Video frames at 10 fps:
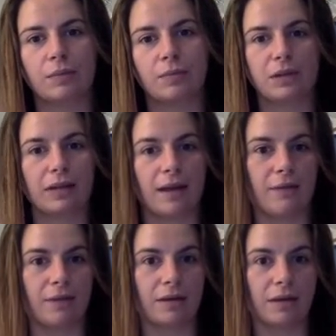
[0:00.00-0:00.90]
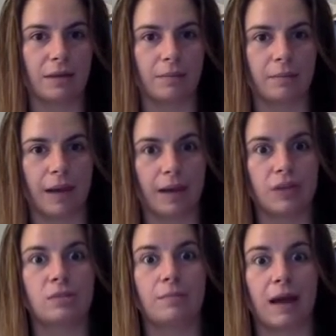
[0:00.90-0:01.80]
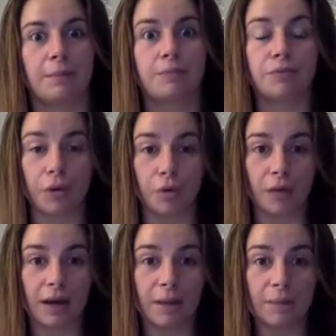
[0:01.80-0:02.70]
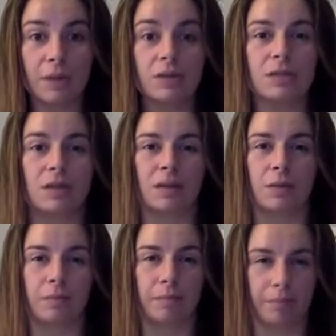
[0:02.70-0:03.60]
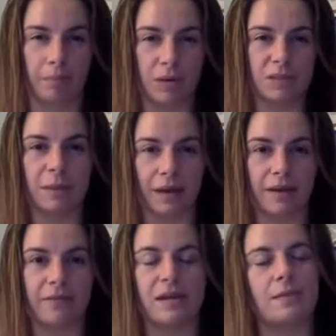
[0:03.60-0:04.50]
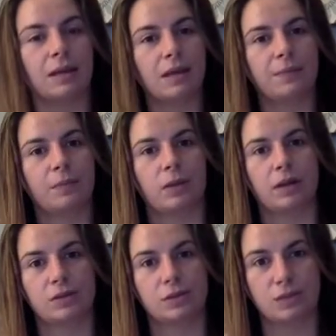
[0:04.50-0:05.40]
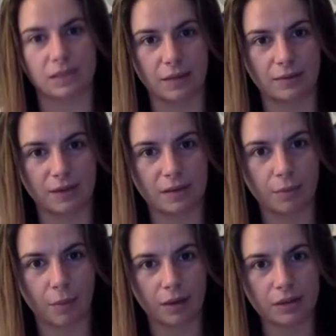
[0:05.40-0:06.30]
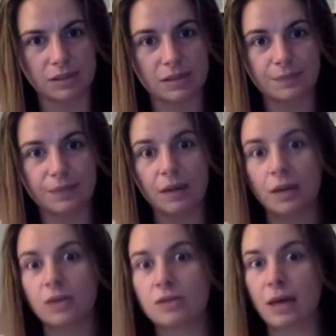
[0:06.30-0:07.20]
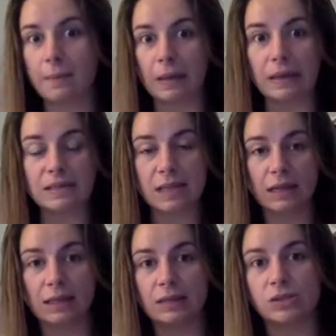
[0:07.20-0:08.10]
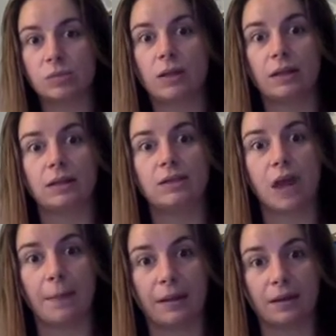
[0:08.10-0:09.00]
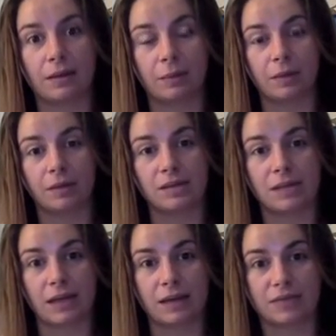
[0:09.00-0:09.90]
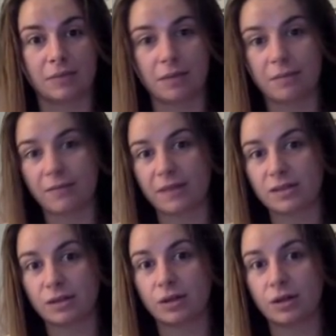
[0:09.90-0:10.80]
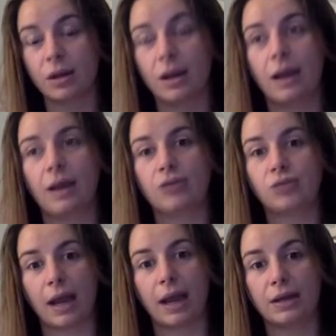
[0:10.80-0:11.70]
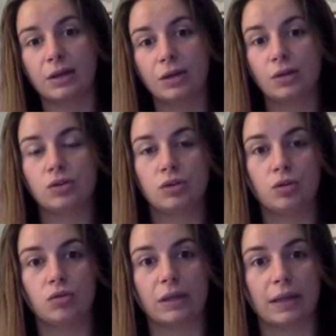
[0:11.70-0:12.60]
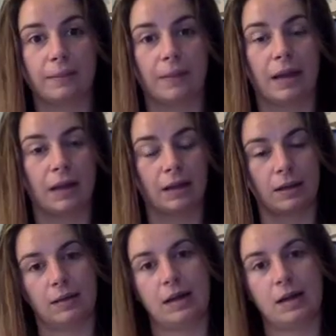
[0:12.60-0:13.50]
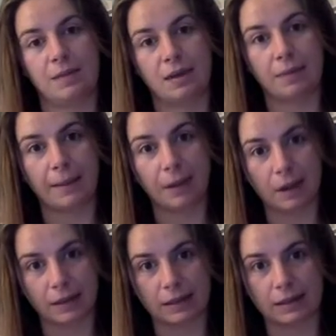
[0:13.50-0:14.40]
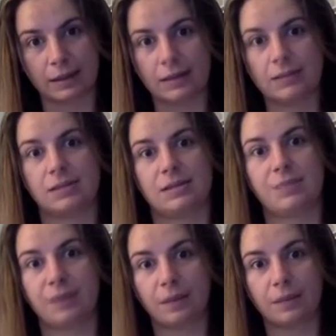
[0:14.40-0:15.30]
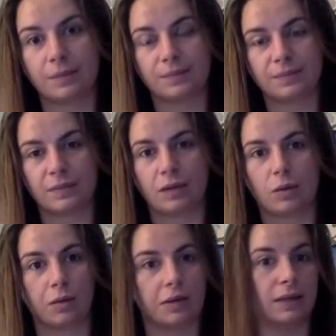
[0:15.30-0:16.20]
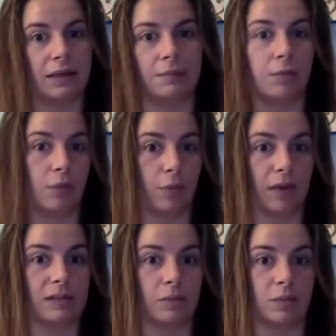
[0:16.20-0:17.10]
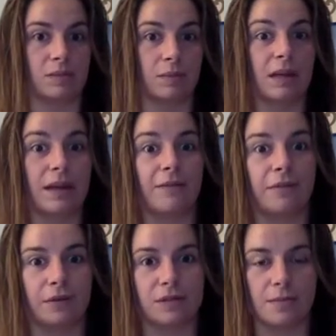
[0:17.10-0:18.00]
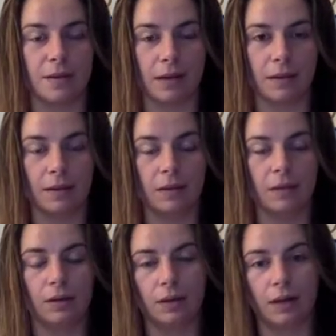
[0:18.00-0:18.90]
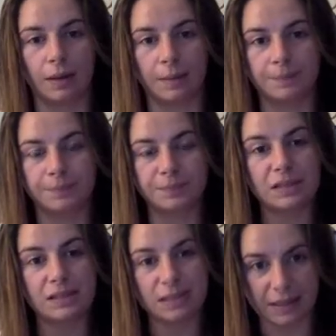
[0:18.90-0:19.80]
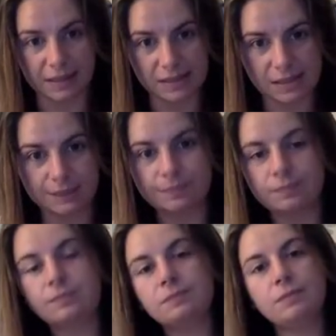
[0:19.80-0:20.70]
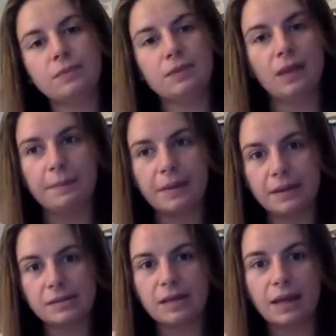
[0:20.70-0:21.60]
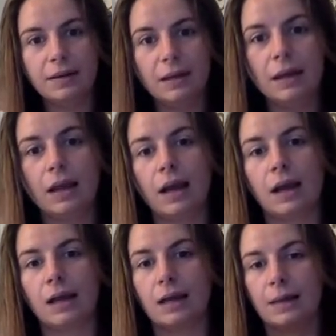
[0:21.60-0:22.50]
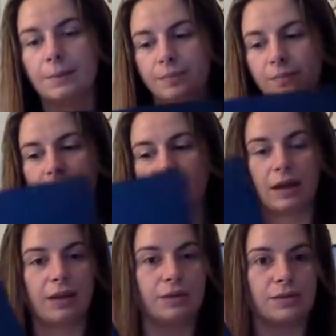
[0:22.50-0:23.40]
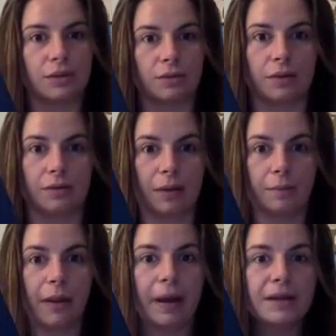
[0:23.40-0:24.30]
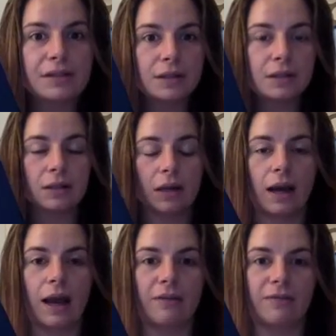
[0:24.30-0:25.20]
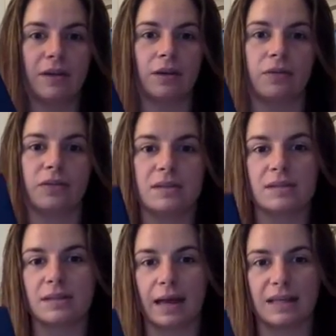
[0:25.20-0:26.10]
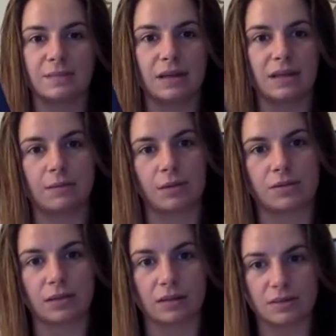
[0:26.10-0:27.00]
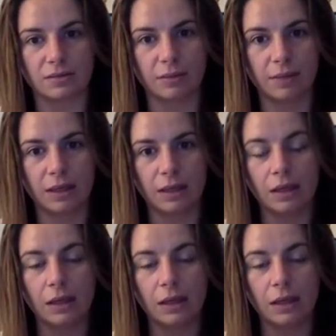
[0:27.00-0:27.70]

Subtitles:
relate everything back to my program so that it would most benefit me when I do study for the boards. So that being said, each weekly topic that we were assigned from our professor, I tried to relate back in my pocket guide to something that correlated both ways and was meaningful to my studies. That being said, I used a 3-ring binder. I figured this size made the most sense for me.